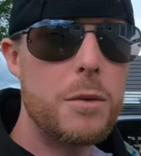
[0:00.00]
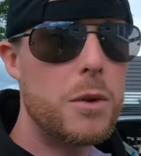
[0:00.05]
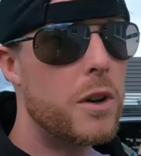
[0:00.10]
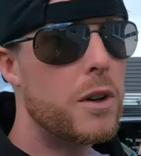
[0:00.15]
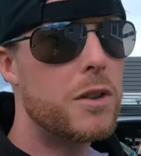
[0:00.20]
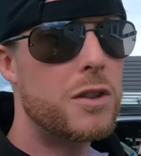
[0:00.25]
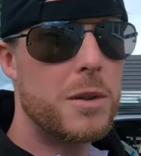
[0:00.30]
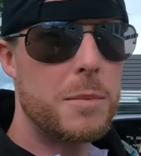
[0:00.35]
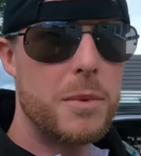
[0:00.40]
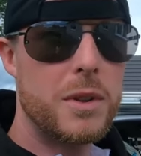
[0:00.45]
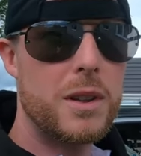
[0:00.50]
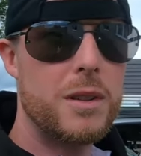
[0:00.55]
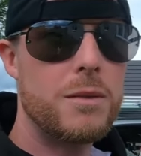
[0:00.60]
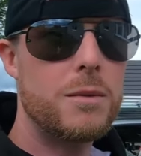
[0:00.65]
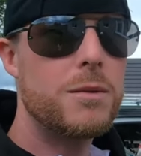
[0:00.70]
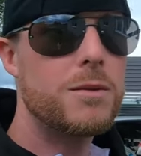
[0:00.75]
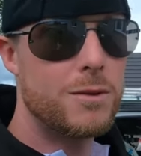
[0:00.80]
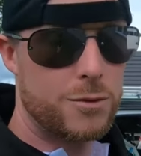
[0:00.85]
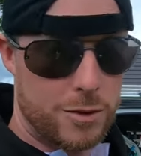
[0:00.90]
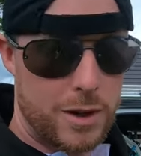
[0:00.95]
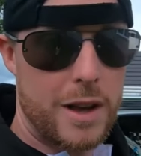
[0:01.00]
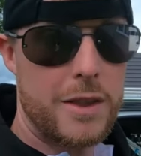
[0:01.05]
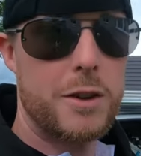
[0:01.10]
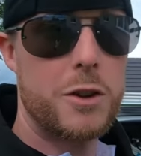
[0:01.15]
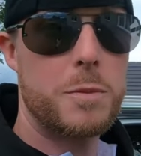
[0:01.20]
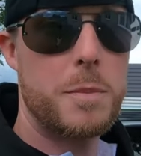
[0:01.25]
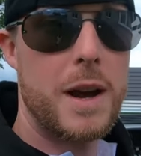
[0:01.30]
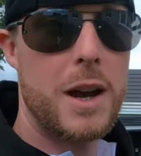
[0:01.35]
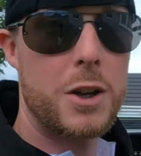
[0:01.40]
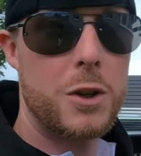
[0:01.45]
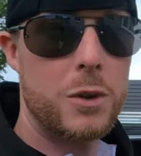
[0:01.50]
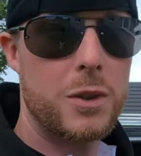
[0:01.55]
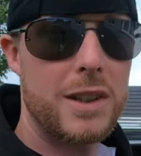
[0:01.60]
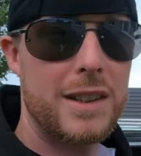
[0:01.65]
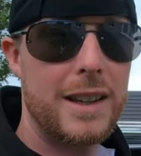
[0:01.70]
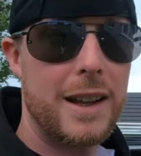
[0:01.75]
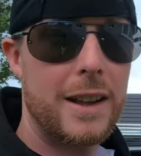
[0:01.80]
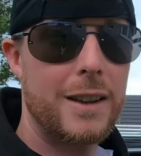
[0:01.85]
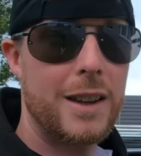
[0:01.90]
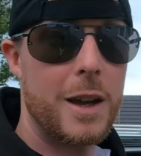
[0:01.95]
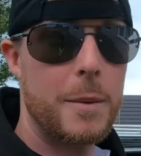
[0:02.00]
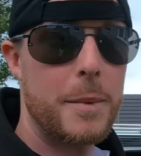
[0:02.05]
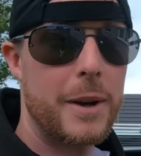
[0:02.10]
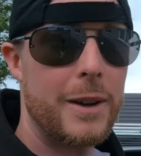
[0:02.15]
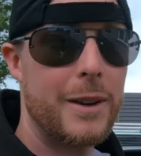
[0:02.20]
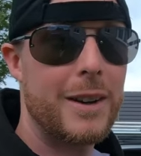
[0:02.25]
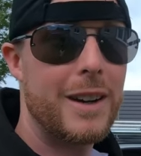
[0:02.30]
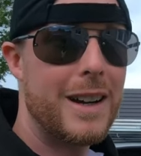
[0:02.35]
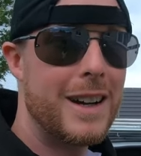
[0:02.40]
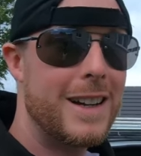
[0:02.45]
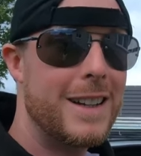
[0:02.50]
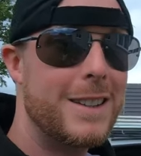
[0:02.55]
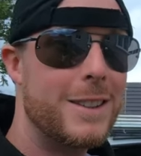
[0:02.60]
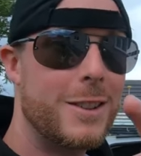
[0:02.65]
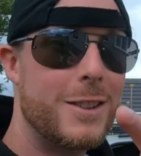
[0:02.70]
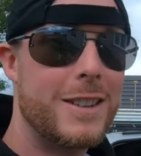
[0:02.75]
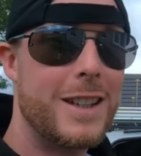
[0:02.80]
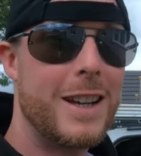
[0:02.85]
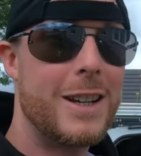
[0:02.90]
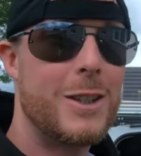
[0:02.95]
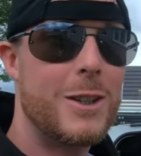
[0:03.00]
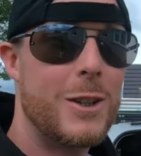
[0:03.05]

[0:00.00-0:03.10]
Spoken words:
we've got something rather special to tell you about, so stay